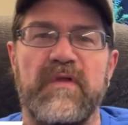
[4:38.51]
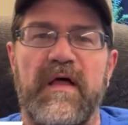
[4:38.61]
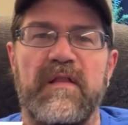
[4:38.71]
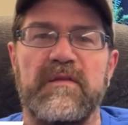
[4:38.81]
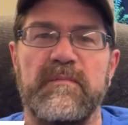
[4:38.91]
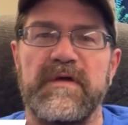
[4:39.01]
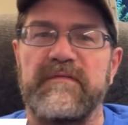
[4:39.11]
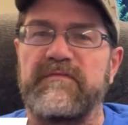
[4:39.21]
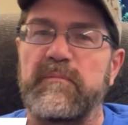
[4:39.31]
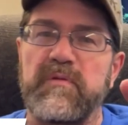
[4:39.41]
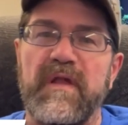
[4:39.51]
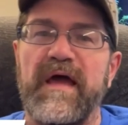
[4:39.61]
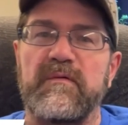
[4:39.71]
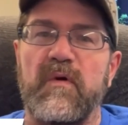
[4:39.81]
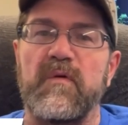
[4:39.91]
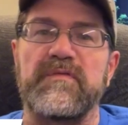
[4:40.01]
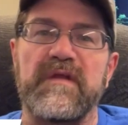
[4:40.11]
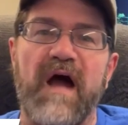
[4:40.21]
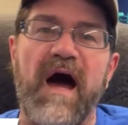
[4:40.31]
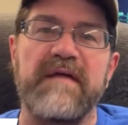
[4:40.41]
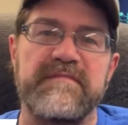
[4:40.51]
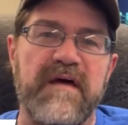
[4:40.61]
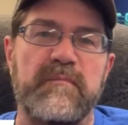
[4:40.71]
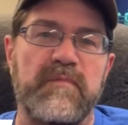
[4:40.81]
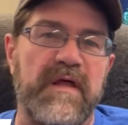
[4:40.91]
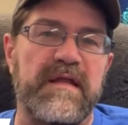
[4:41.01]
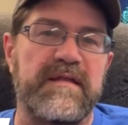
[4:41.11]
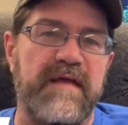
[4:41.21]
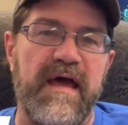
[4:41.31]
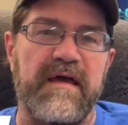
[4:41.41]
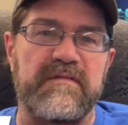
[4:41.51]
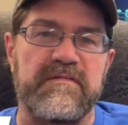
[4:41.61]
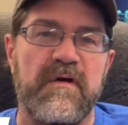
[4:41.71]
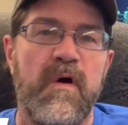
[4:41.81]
element for plant growth in high-tech planted tanks.